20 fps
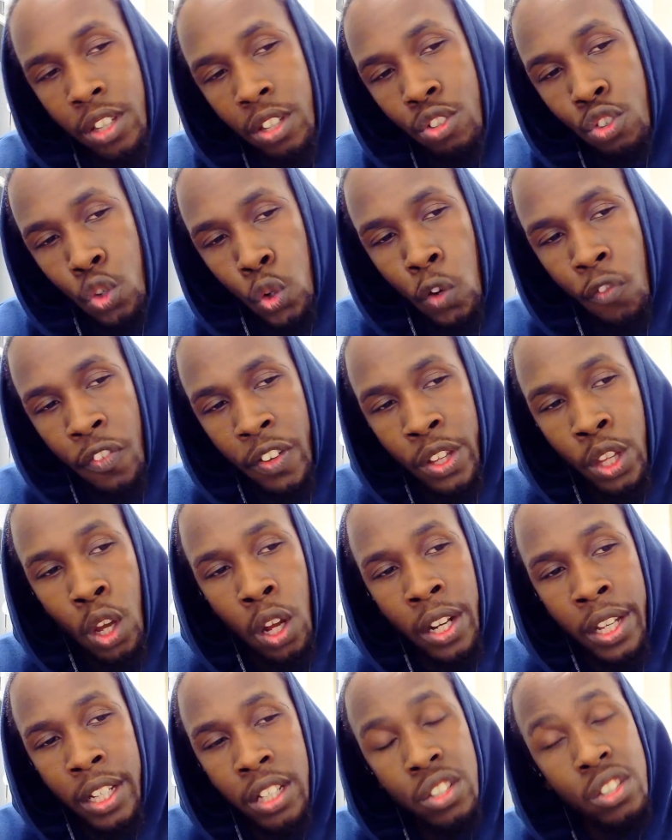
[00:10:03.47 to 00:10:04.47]
to truth and
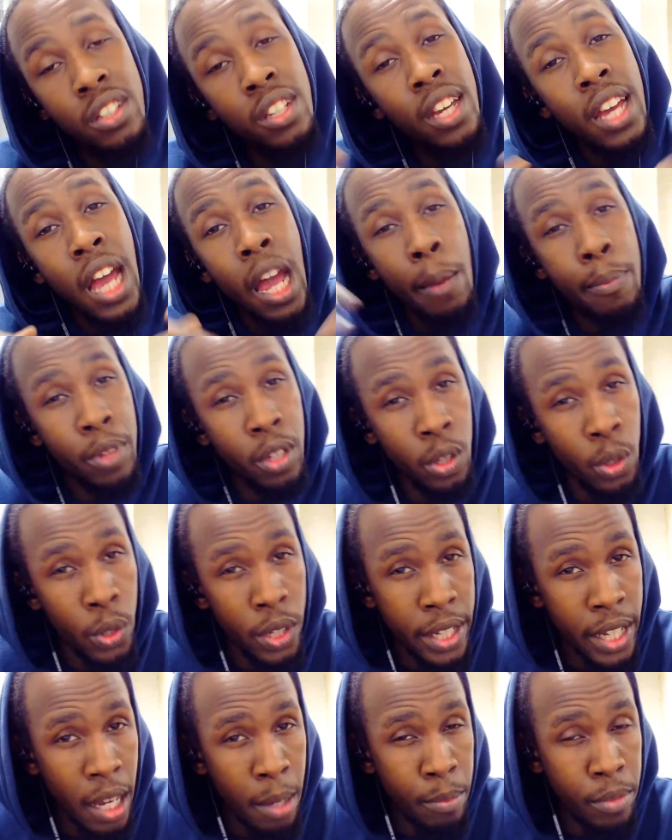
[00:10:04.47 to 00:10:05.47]
knowledge,
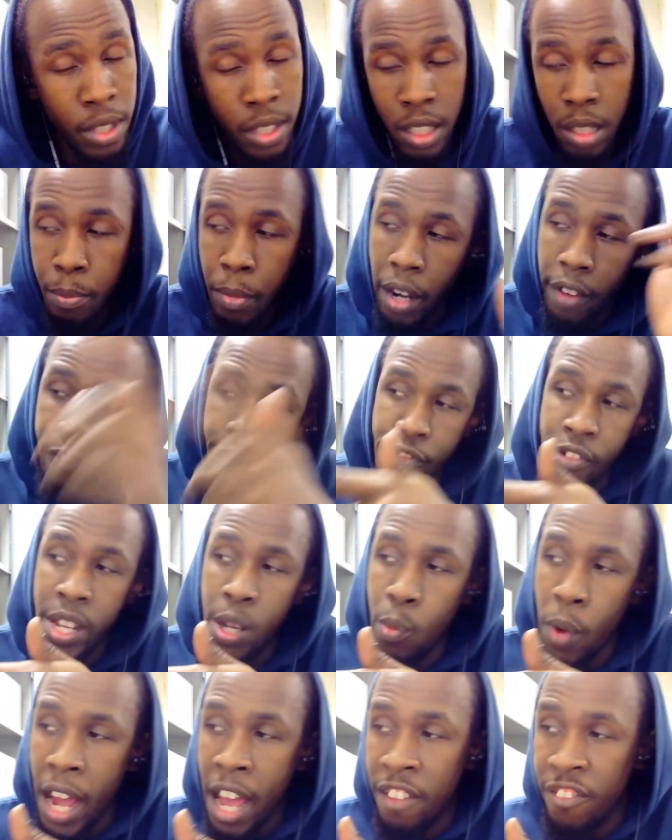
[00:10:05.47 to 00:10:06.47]
absolutely empty, but free
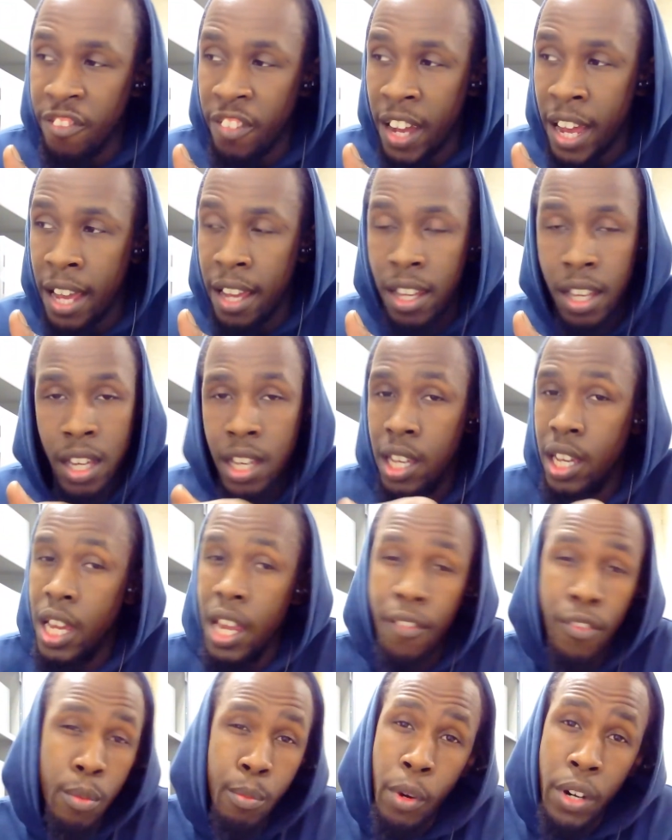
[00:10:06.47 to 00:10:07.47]
Wi-Fi,
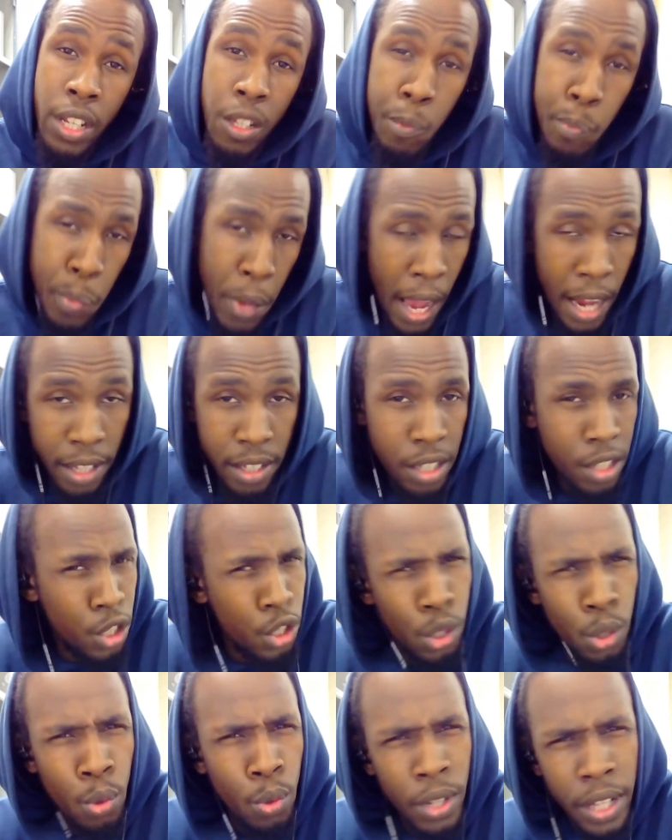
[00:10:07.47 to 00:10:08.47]
everybody's packed,
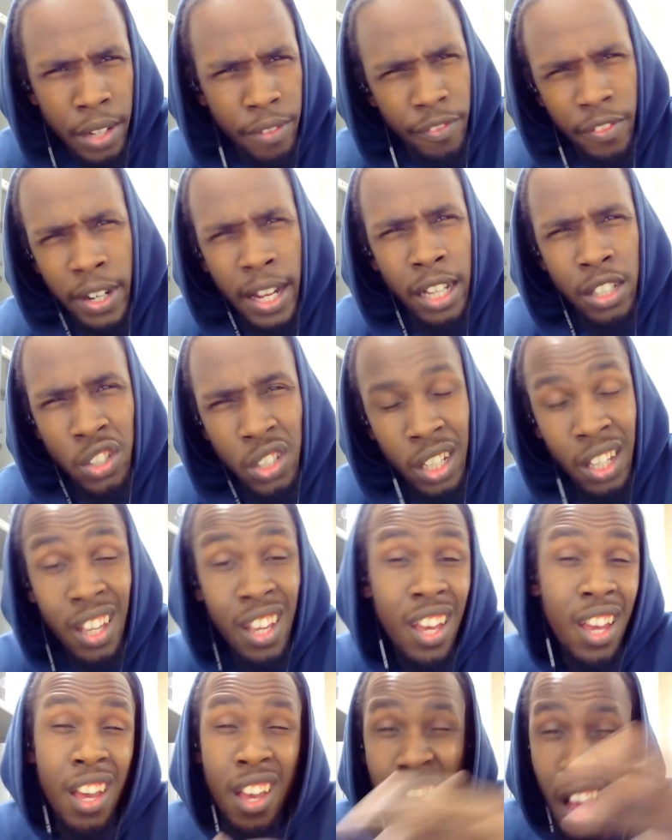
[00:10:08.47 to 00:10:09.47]
queued in for that shit.
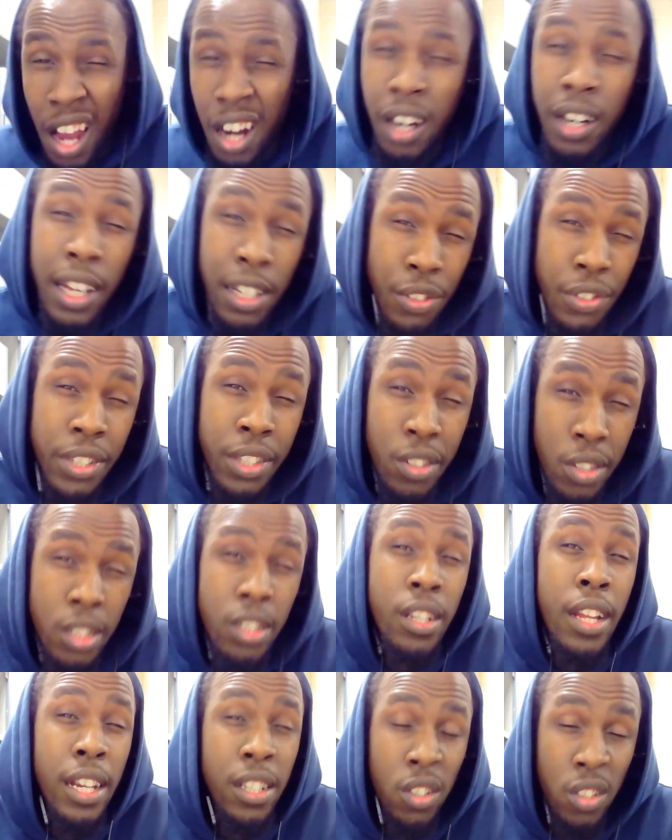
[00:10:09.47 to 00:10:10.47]
I can actually
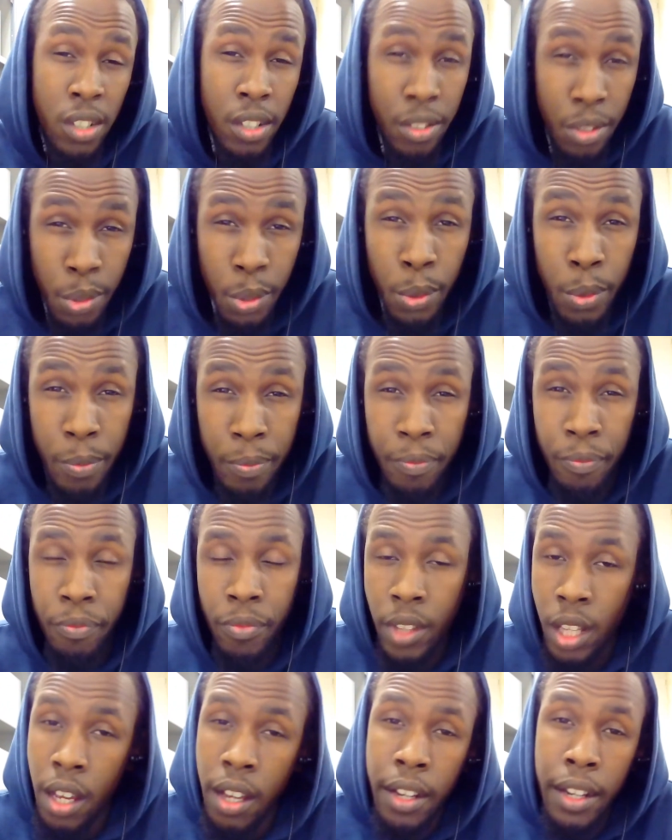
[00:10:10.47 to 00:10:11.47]
see that shit too.
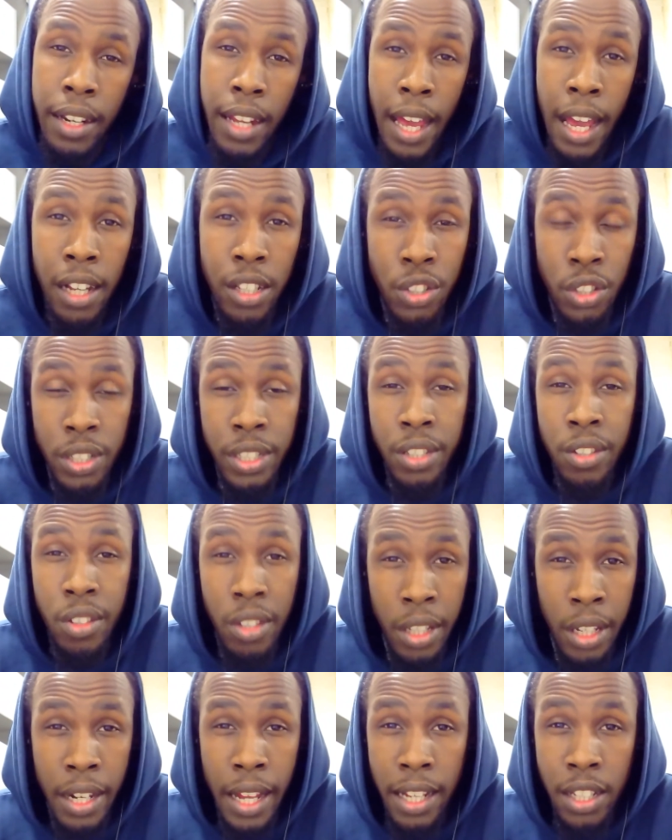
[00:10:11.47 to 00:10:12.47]
I can actually
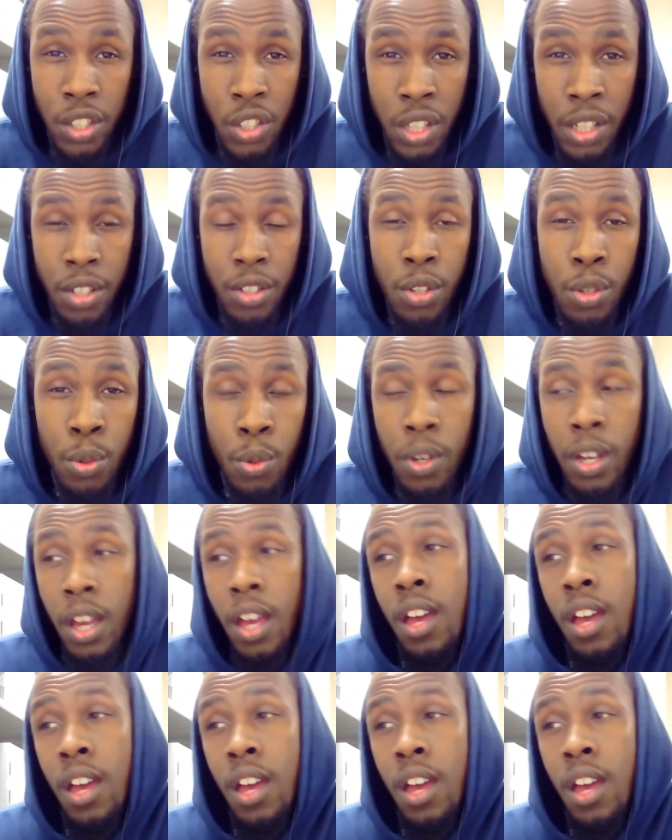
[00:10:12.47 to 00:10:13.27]
see that shit too.